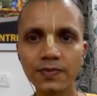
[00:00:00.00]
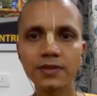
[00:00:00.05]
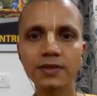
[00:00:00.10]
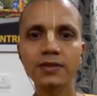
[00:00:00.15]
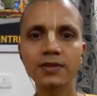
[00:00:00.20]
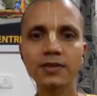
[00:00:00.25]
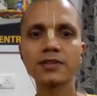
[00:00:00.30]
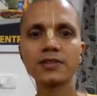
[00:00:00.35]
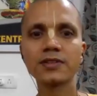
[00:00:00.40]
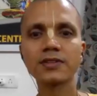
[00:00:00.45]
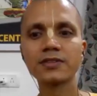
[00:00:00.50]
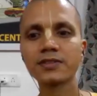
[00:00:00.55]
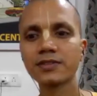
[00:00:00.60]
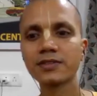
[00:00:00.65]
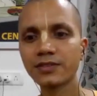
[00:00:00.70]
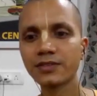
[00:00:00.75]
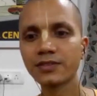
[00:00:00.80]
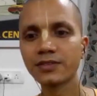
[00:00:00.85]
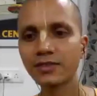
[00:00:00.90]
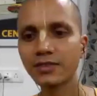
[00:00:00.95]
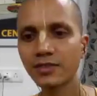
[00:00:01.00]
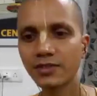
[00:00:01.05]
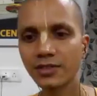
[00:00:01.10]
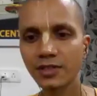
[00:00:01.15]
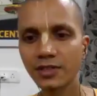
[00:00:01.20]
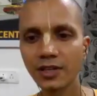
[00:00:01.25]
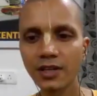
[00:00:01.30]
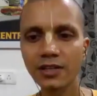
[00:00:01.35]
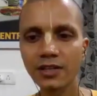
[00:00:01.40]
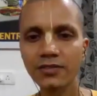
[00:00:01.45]
Right? And I
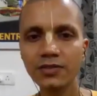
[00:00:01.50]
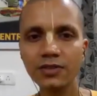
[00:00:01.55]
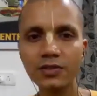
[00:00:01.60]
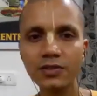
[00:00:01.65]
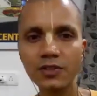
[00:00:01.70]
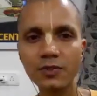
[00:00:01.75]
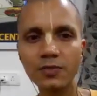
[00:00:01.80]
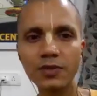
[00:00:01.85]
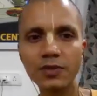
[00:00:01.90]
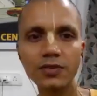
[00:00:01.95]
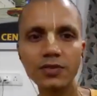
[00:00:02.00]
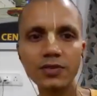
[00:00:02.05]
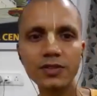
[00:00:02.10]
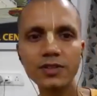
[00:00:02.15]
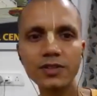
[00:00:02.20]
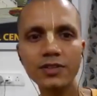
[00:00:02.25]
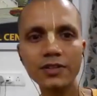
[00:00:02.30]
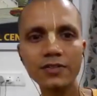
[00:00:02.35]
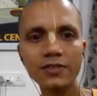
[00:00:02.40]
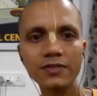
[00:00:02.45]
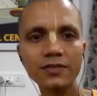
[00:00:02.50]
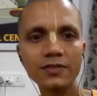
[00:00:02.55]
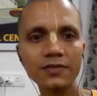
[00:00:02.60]
refer to this Bhagavad Gita,